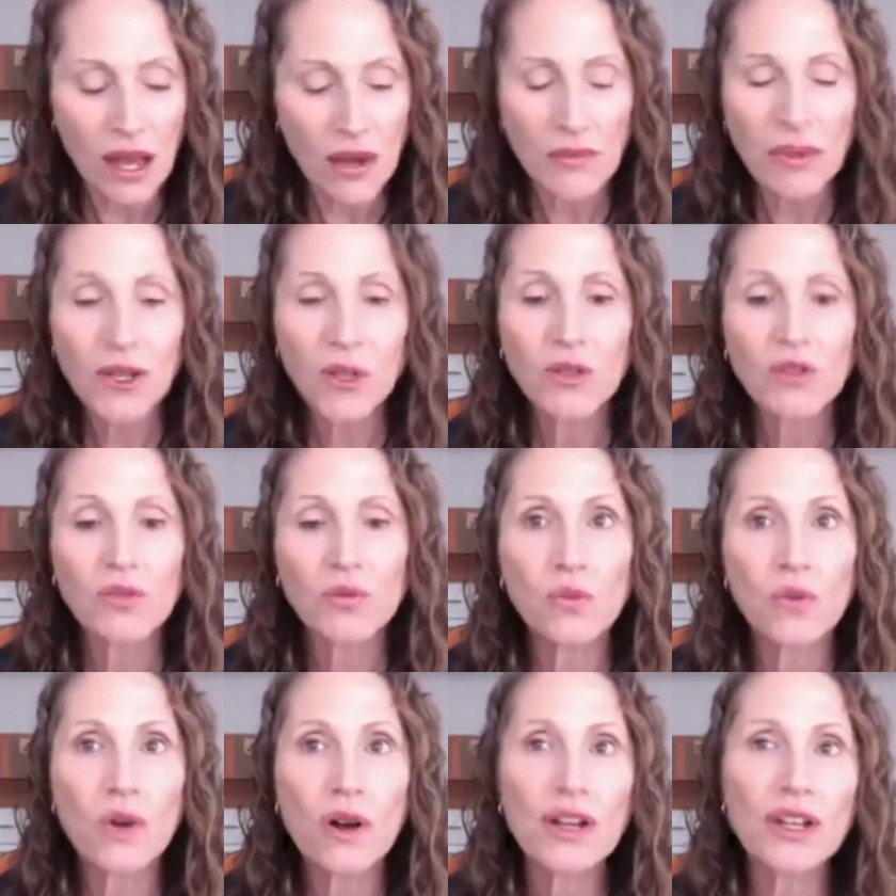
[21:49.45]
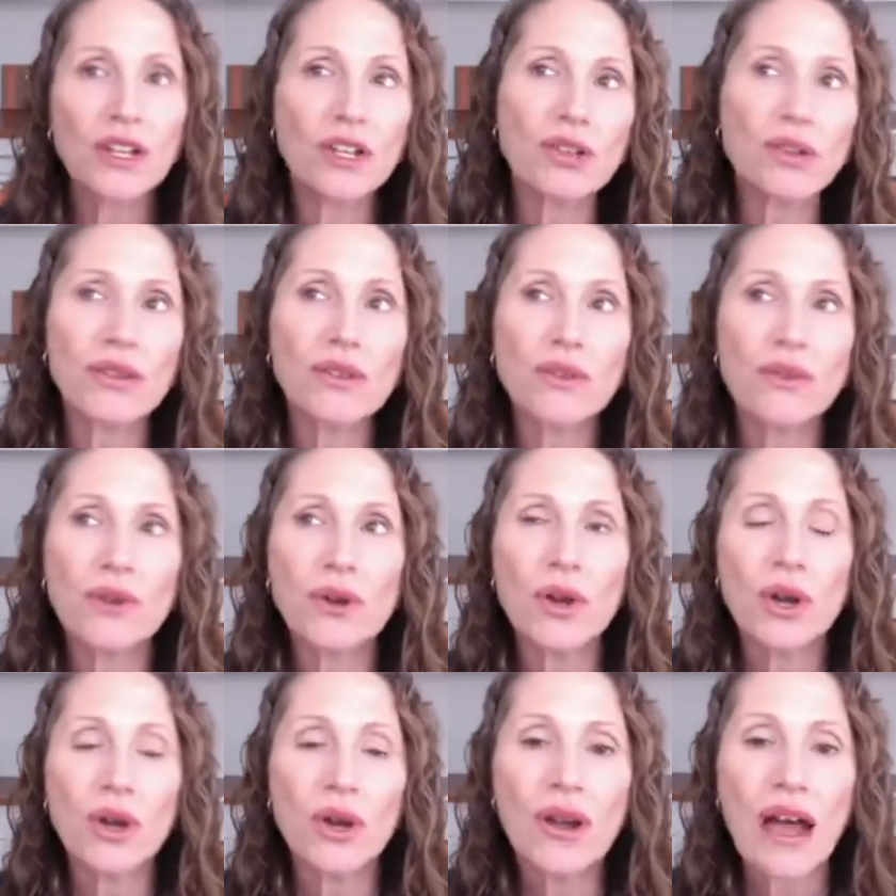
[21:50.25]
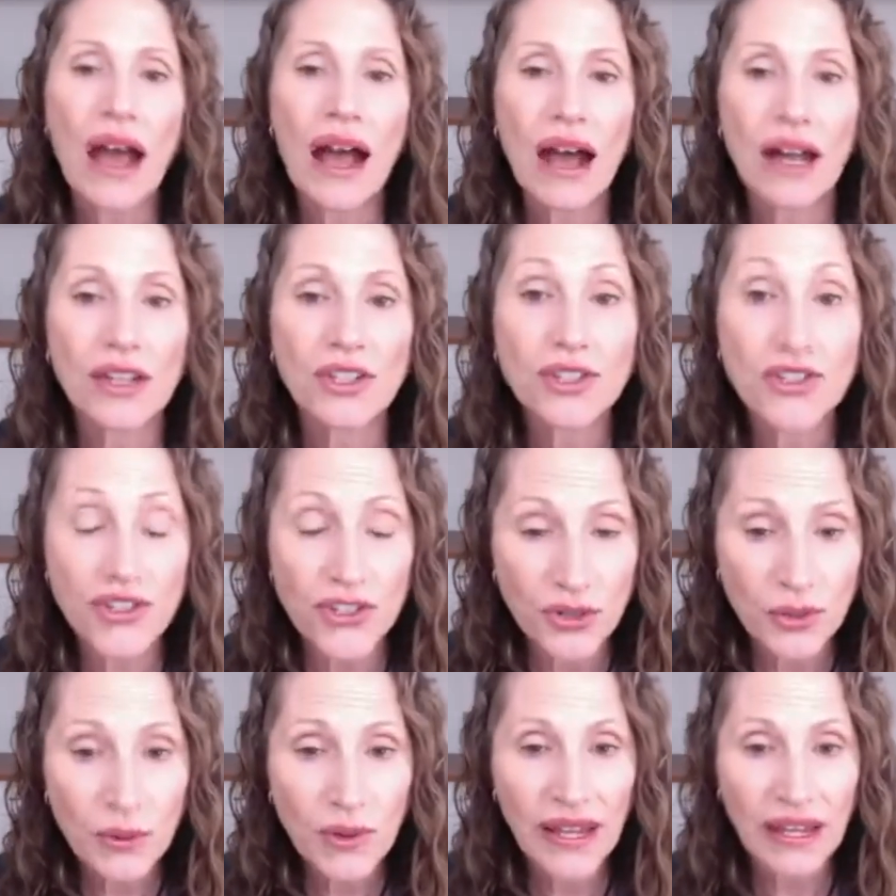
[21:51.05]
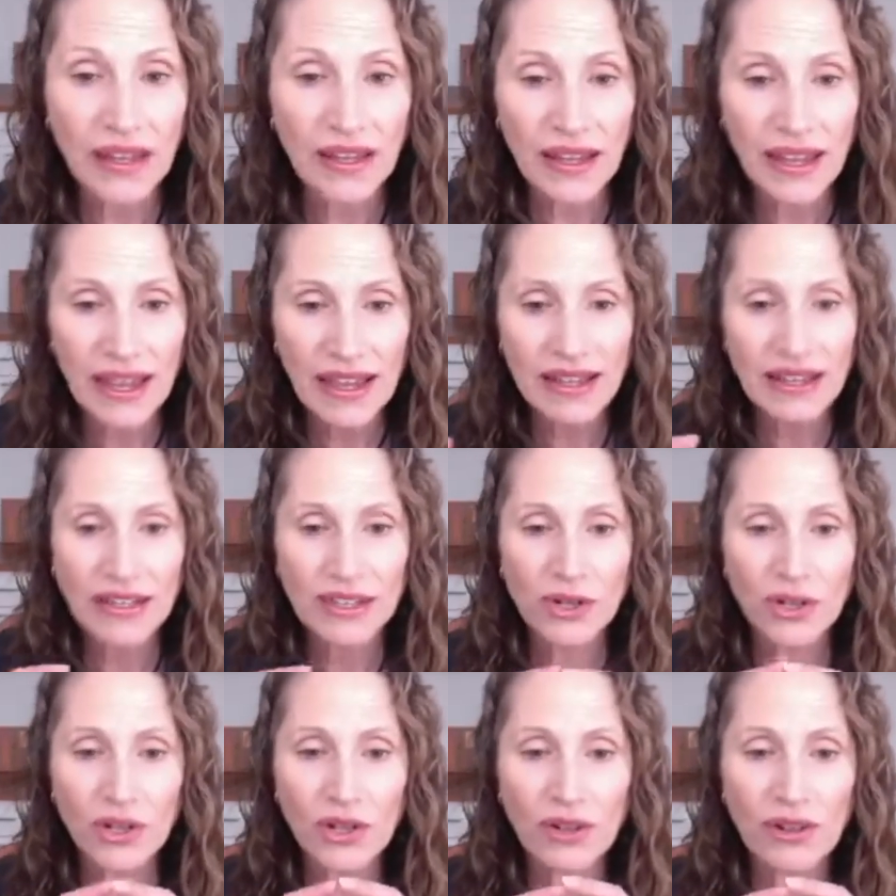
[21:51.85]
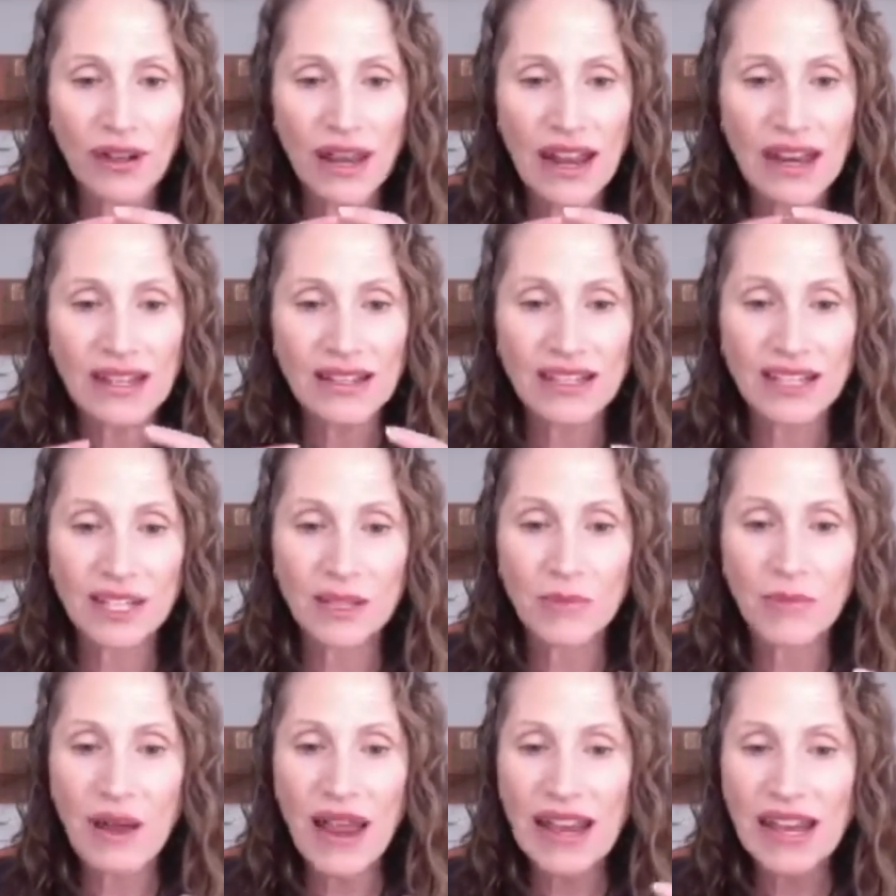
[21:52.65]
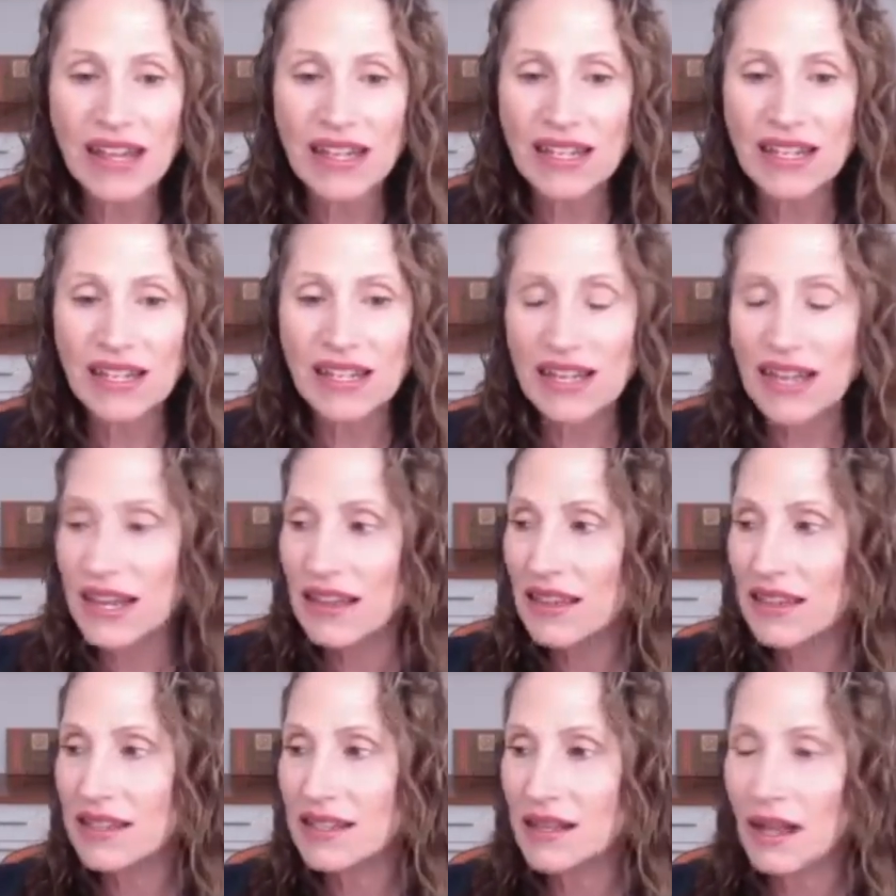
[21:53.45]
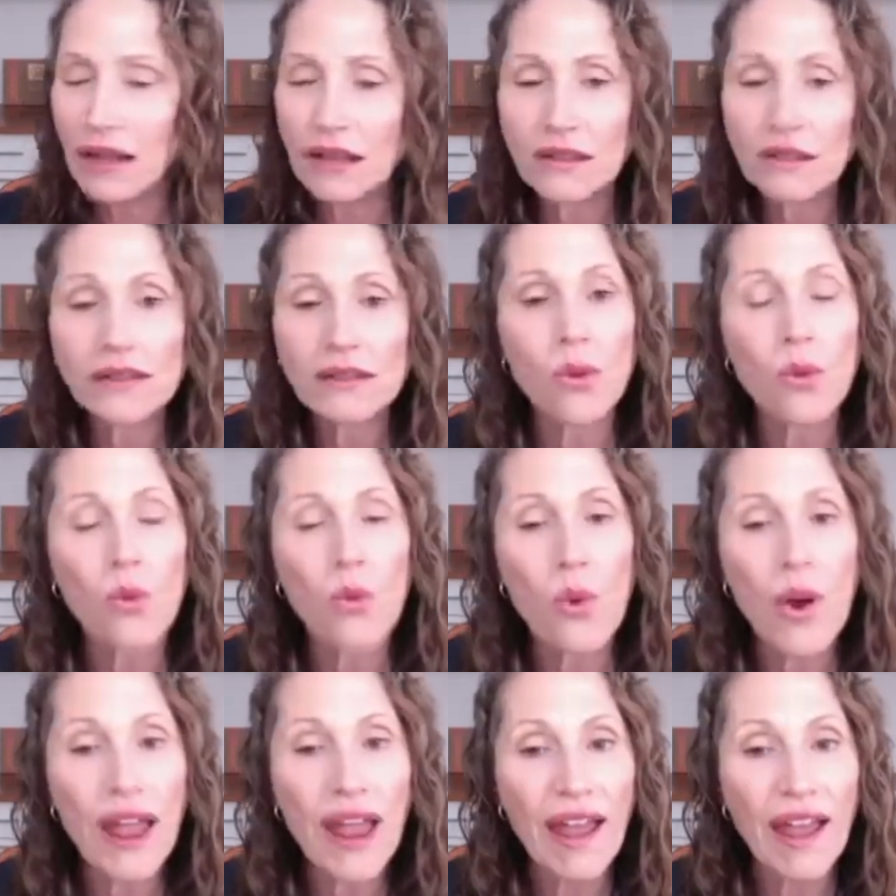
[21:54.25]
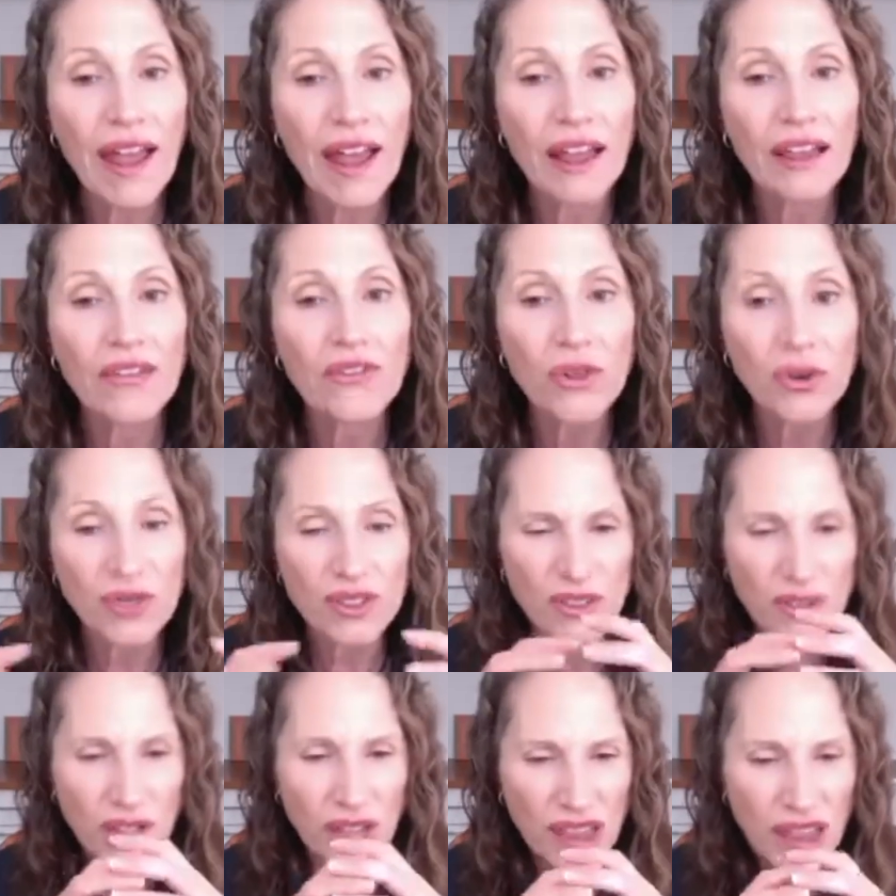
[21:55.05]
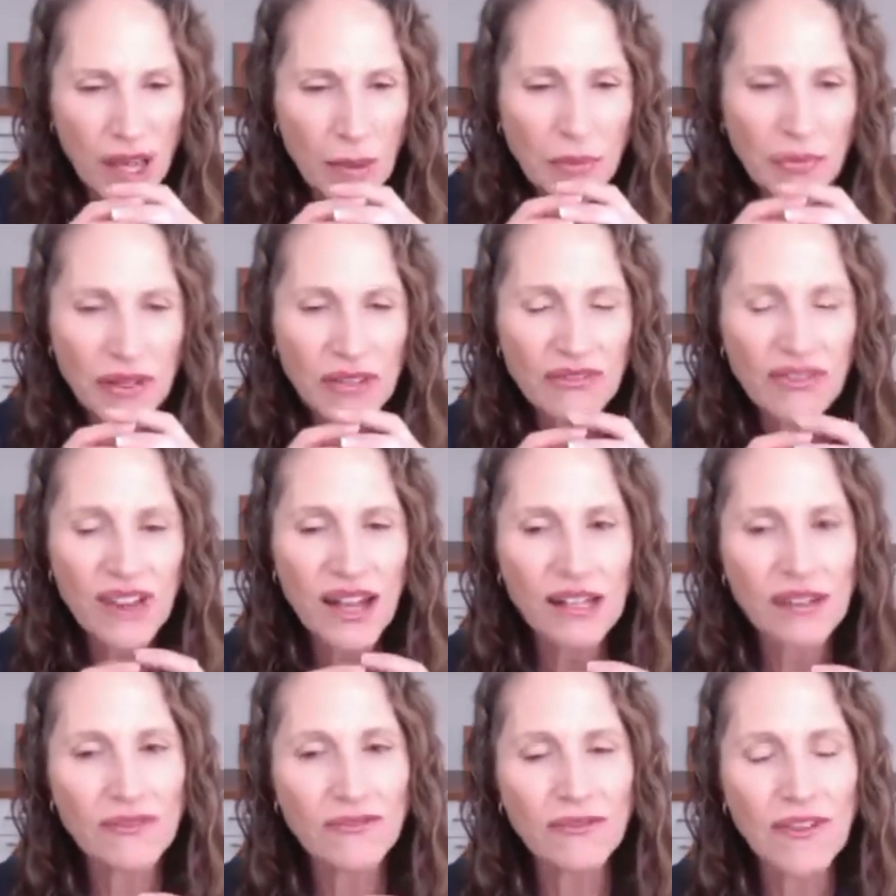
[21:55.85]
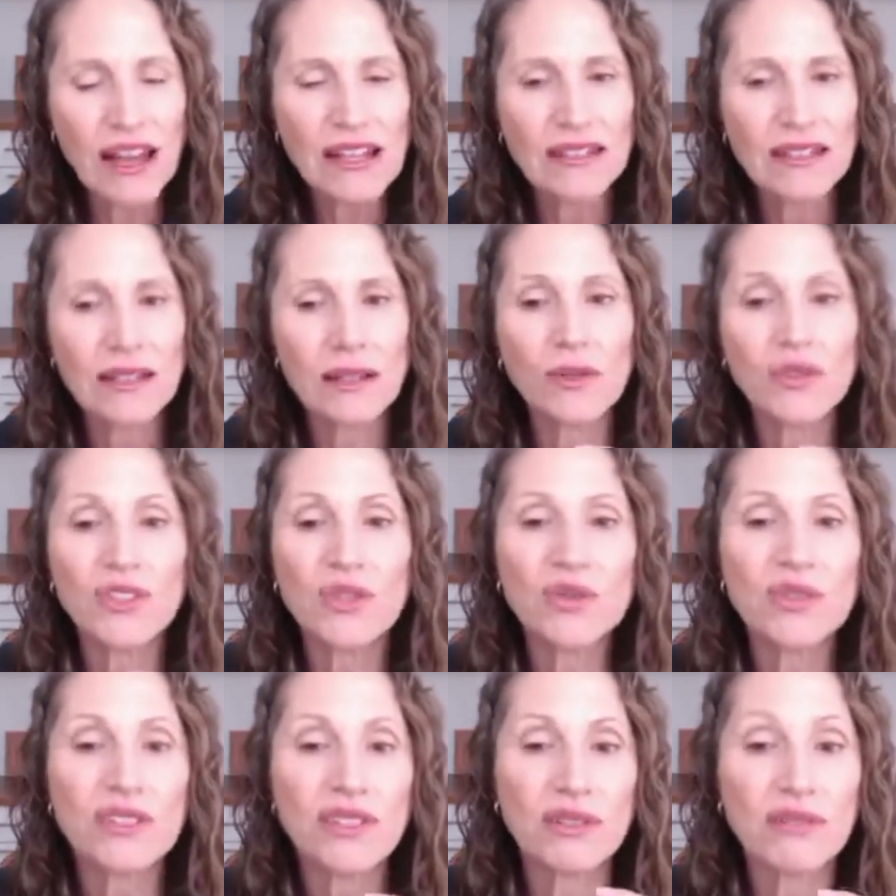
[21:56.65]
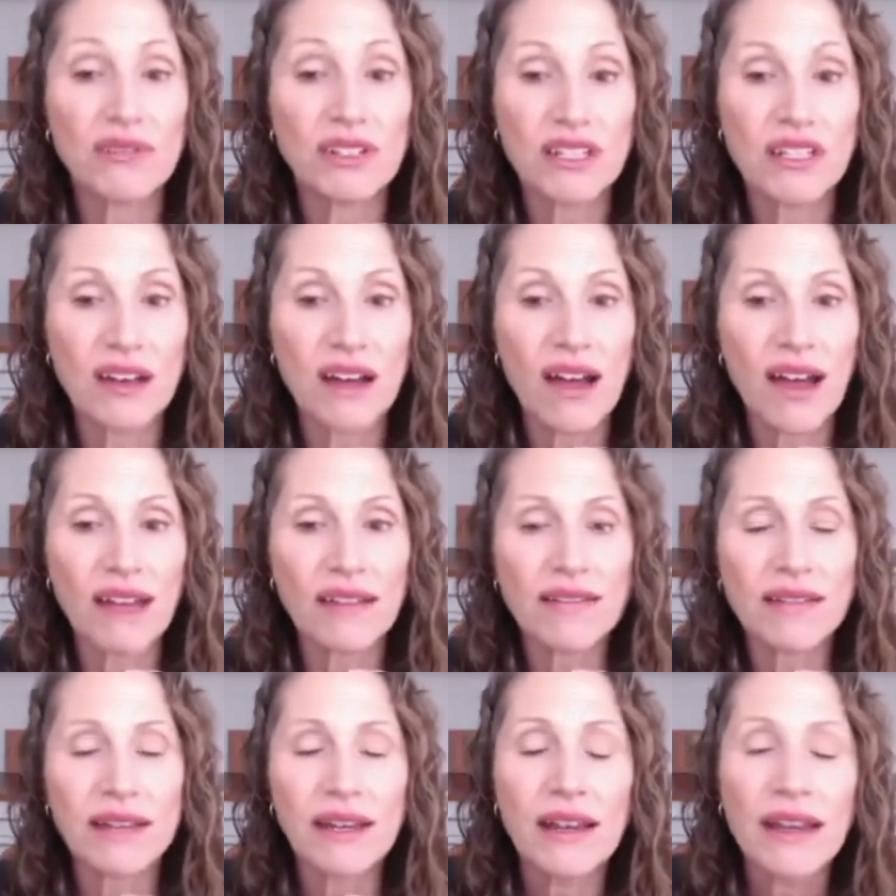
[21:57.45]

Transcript: Because what you are doing is you're creating space in the cells where those lumpy fat cells used to reside.